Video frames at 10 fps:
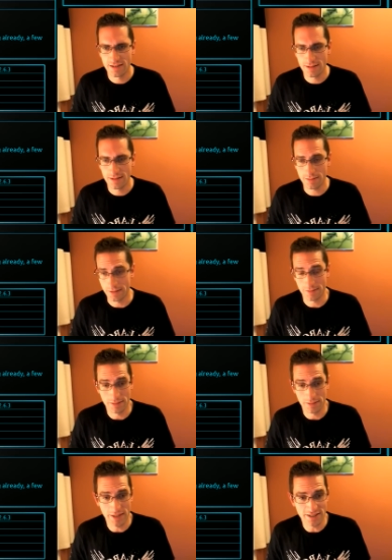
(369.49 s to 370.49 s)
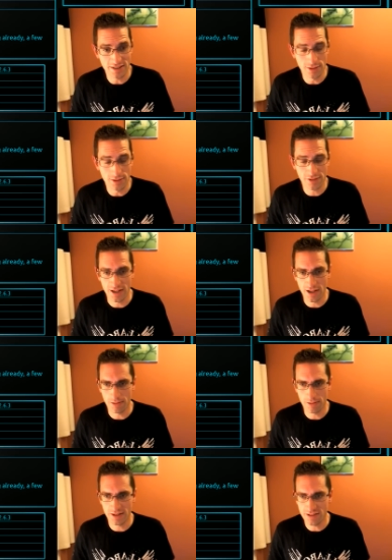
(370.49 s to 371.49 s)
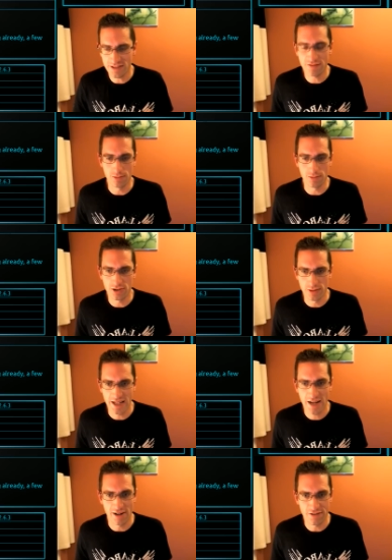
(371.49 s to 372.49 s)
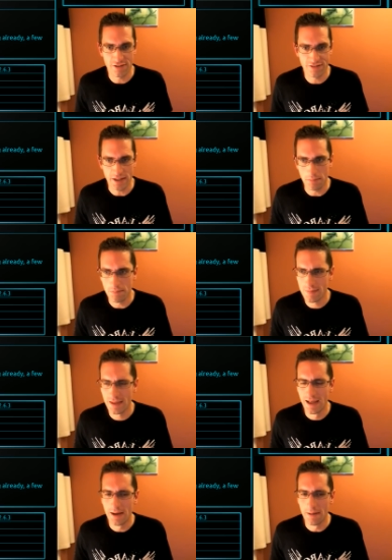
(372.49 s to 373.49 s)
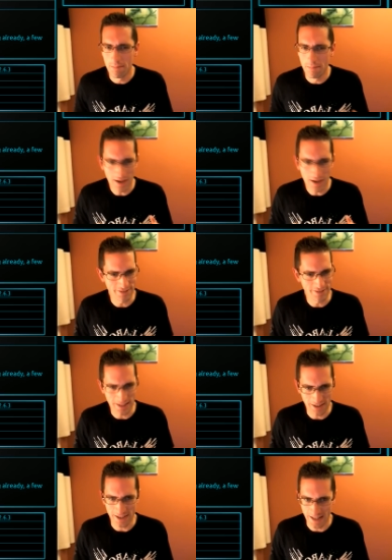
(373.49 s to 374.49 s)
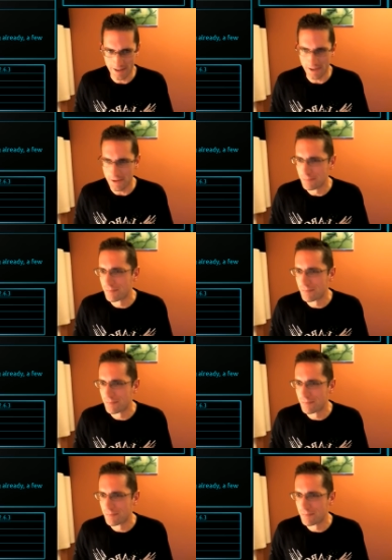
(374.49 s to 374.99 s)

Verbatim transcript: Uh, I kind of made it look very like Windows 7 would with the Aero theme. But I didn't really like that though.